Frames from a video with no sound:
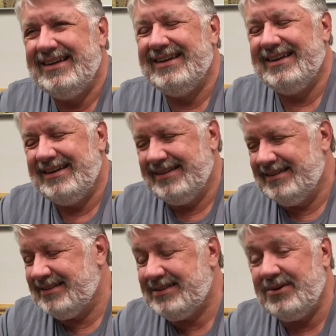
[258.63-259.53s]
So,
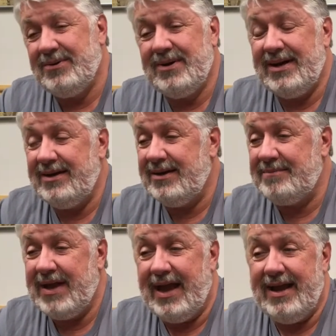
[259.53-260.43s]
yeah.
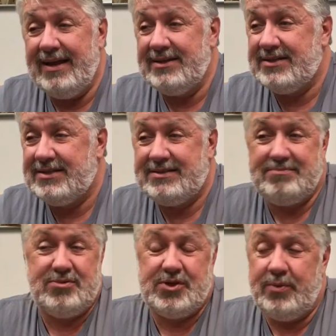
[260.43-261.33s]

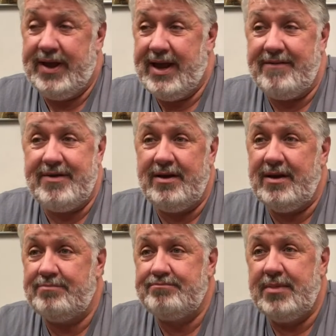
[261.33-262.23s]
So we have
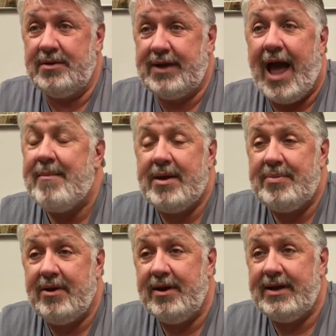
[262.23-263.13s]
a comment
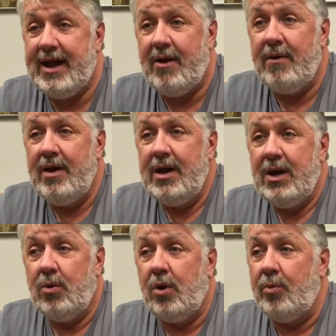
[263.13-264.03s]
period now.
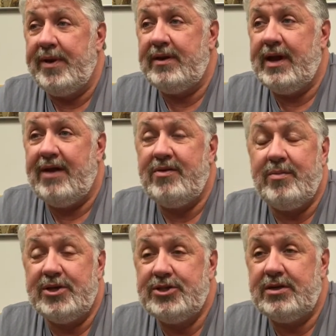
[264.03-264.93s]
We're hoping to have the
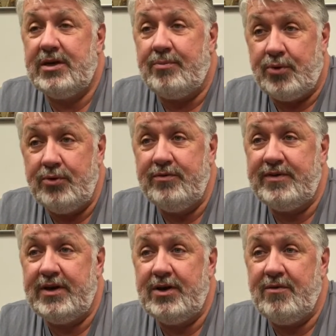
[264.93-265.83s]
budget
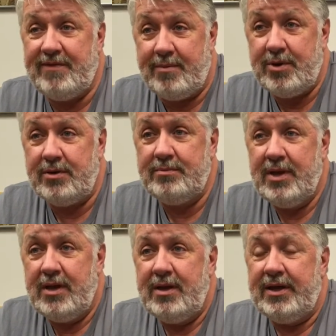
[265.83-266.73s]
approved in November,
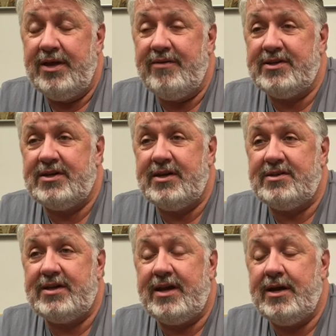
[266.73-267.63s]
give us
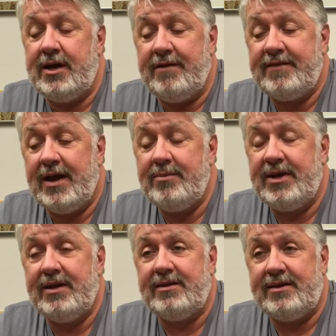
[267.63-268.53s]
enough time
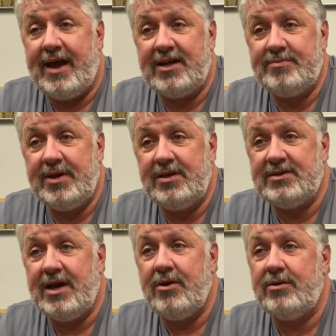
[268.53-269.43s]
to get the tax
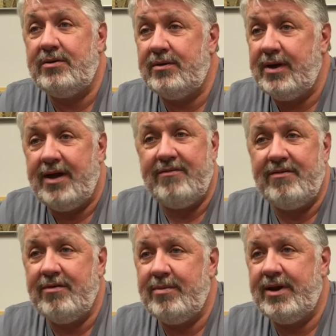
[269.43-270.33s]
bills out and have
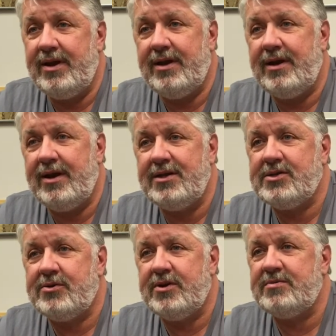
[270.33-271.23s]
everybody get a
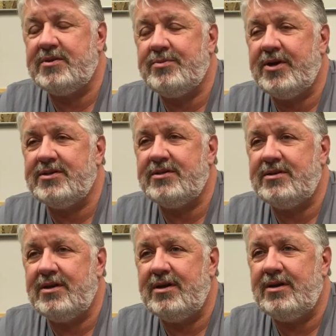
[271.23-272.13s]
nice Christmas present